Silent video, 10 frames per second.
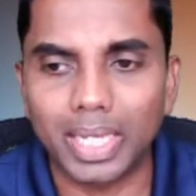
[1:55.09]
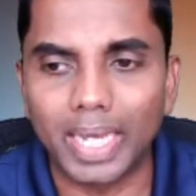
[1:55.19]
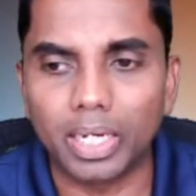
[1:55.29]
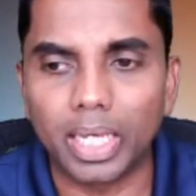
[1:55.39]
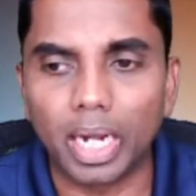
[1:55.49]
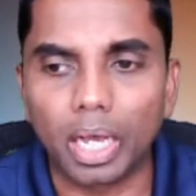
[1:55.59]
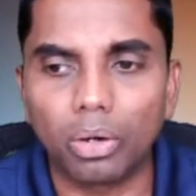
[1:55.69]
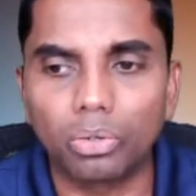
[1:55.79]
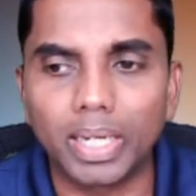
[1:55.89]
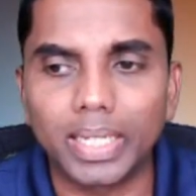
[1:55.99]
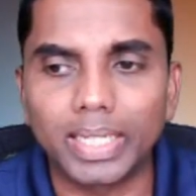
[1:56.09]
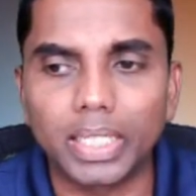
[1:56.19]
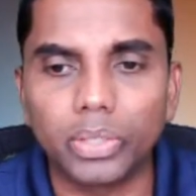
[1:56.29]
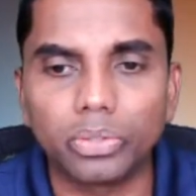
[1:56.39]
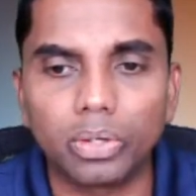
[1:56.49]
and allow an
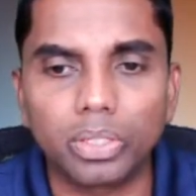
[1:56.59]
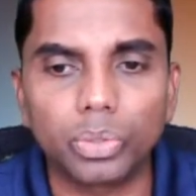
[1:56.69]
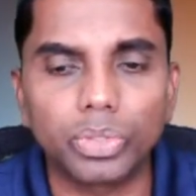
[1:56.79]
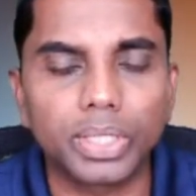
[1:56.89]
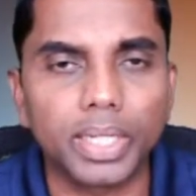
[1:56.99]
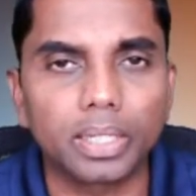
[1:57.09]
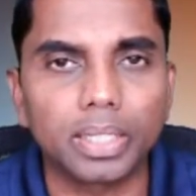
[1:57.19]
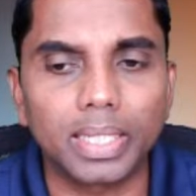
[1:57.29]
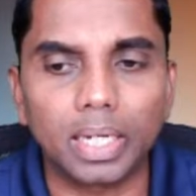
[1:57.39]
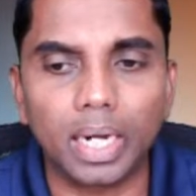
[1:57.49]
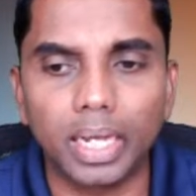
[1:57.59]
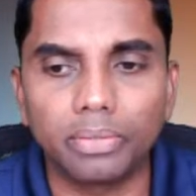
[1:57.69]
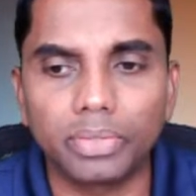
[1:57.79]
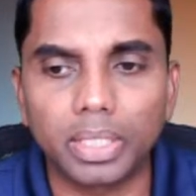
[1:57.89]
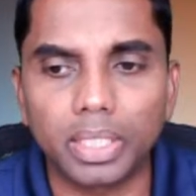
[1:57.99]
individual to share their
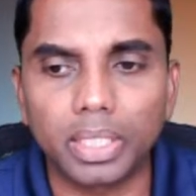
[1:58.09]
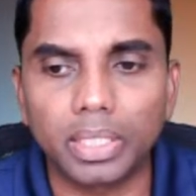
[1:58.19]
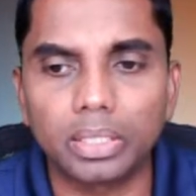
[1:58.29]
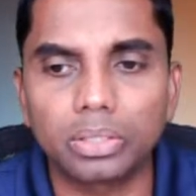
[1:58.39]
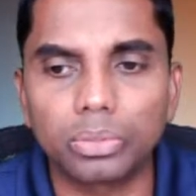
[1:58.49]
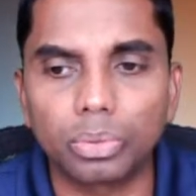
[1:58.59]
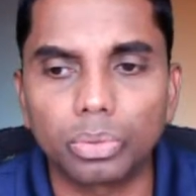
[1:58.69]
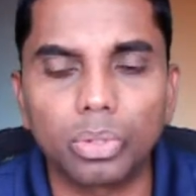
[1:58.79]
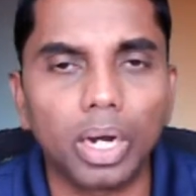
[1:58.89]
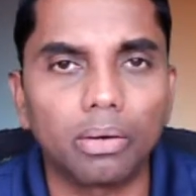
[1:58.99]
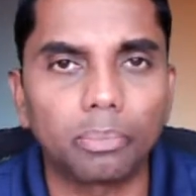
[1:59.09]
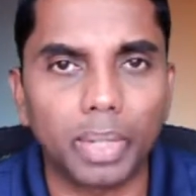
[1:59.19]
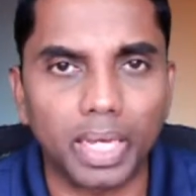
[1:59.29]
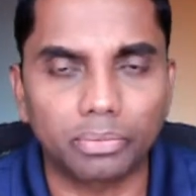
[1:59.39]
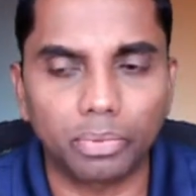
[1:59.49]
life journey through our
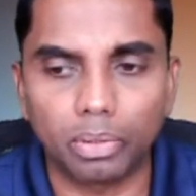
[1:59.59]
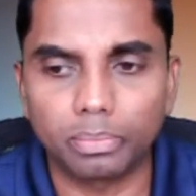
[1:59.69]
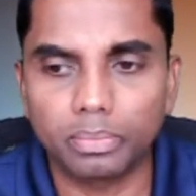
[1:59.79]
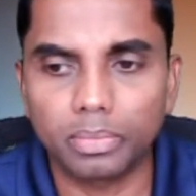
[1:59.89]
platform.